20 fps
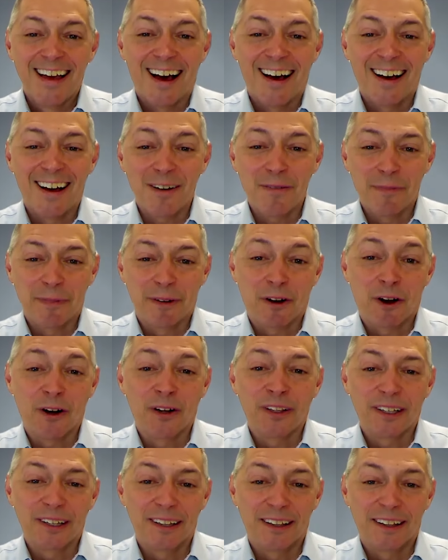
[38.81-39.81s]
I'm
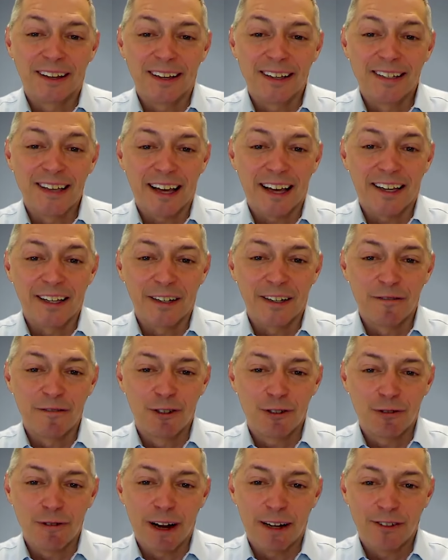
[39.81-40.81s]
currently the executive
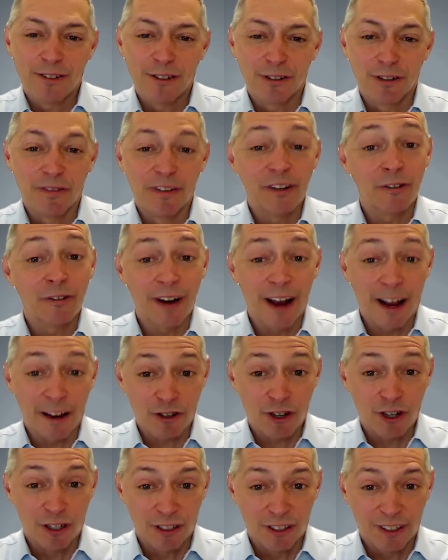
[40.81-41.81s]
director of
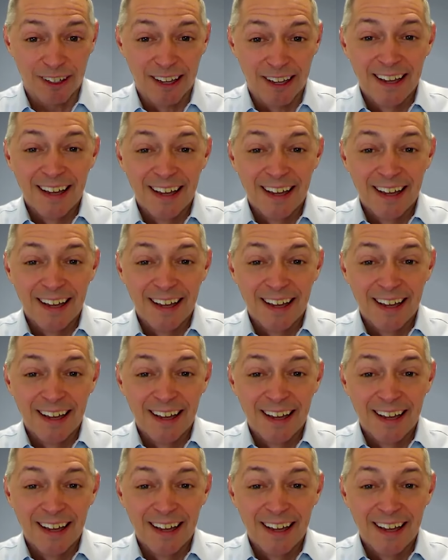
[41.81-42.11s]
international